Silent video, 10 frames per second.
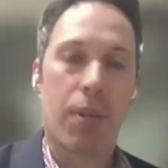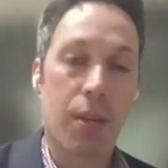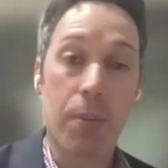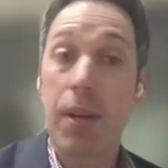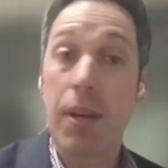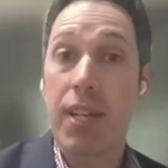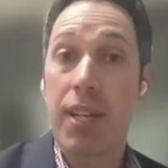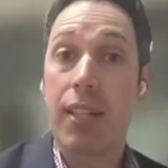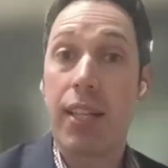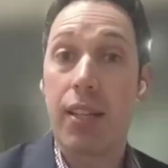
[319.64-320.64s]
But sometimes they
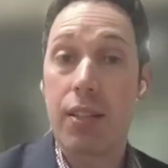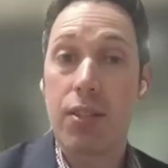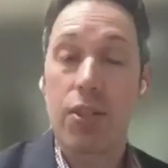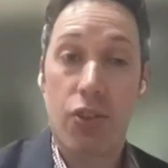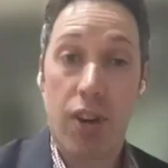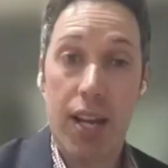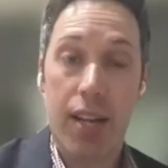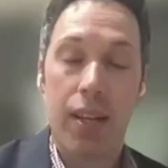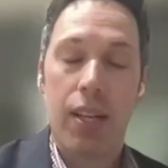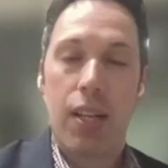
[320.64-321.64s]
can lead us
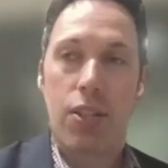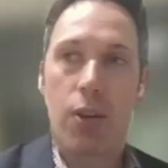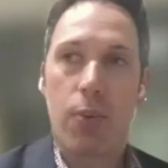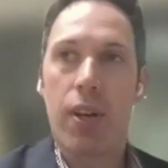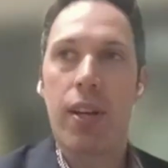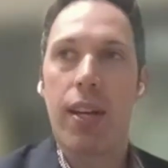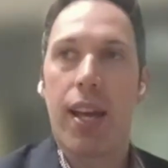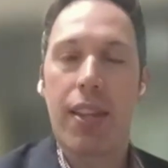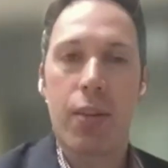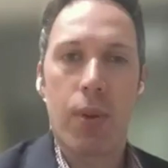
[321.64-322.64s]
astray. So one,
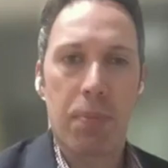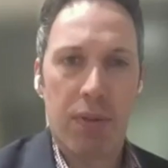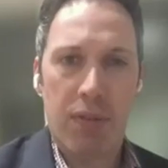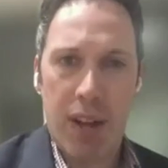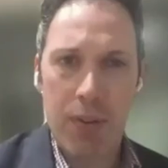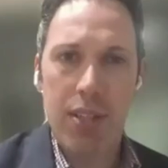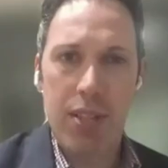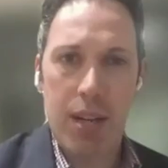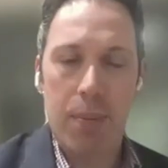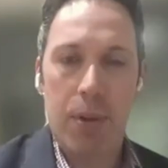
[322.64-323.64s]
I think one profound
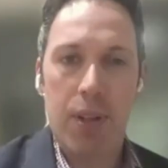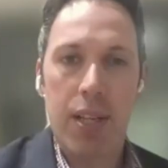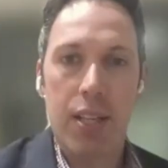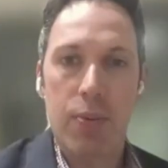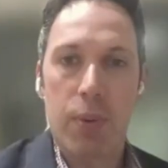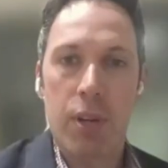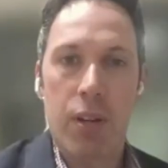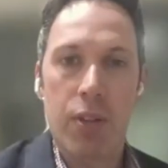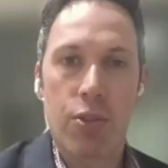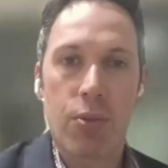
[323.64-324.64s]
example is what we
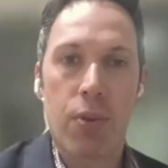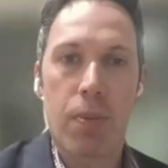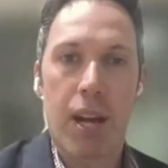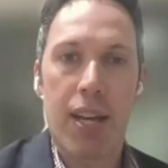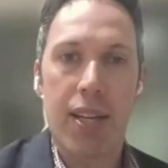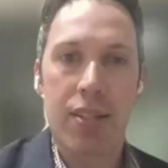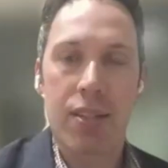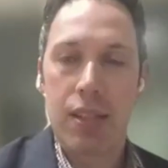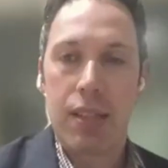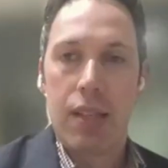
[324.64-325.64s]
call the truth bias.
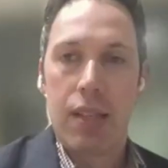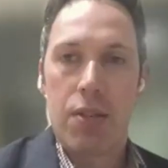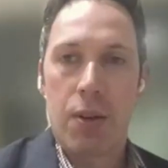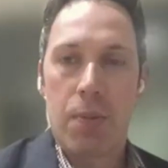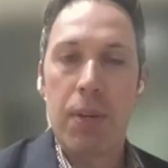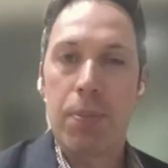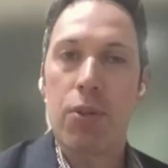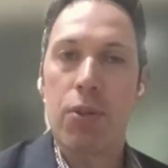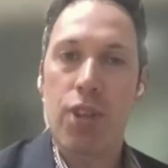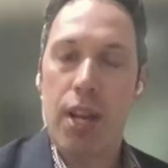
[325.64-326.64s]
So
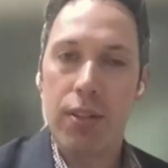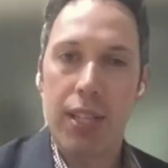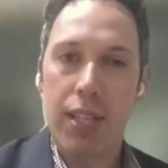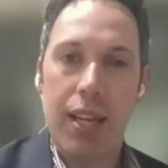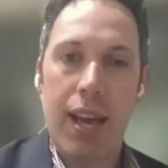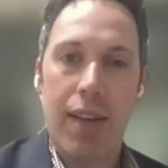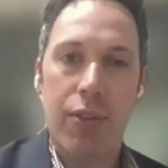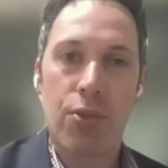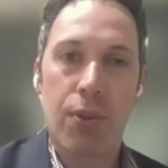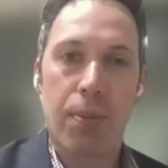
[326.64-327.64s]
people generally
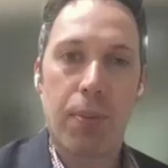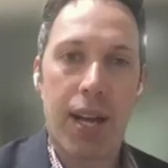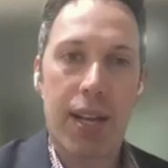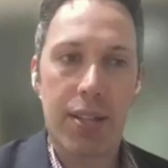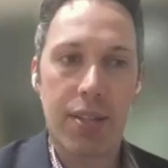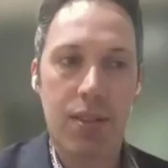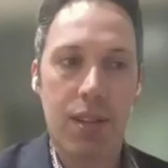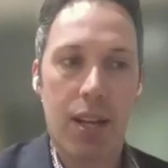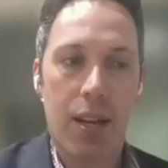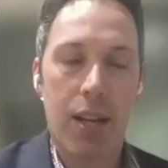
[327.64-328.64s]
have a truth bias,
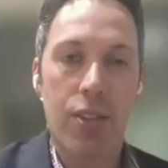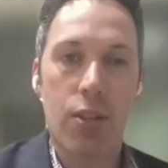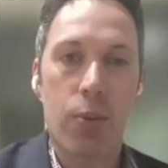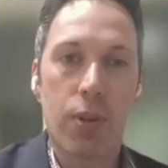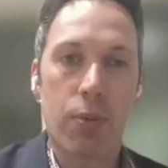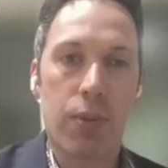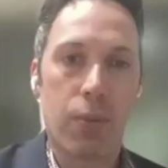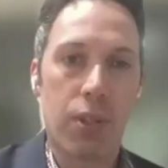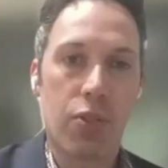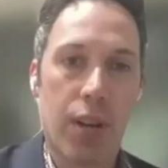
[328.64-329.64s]
uh, and so
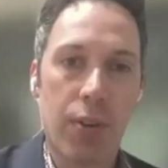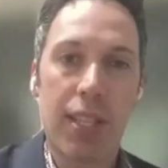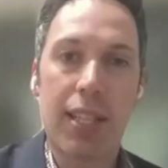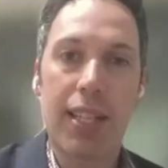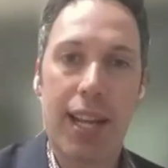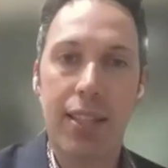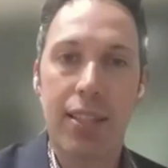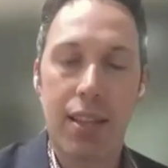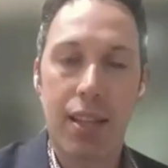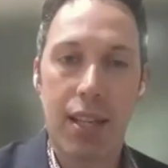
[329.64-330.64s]
we're generally likely
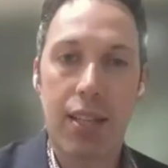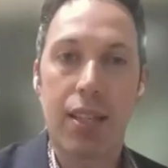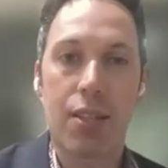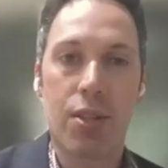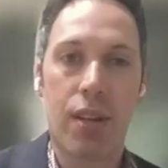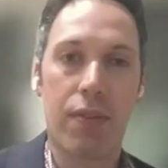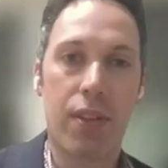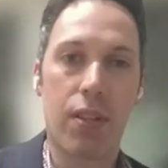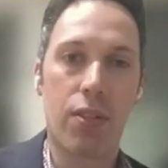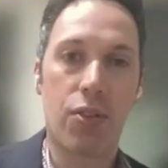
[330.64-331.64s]
to think that stuff
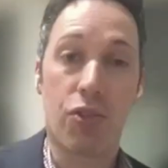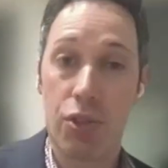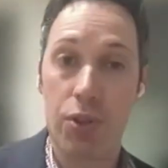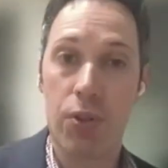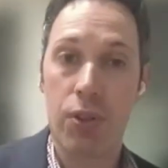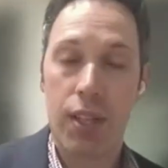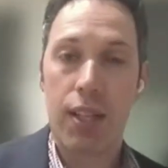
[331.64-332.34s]
is true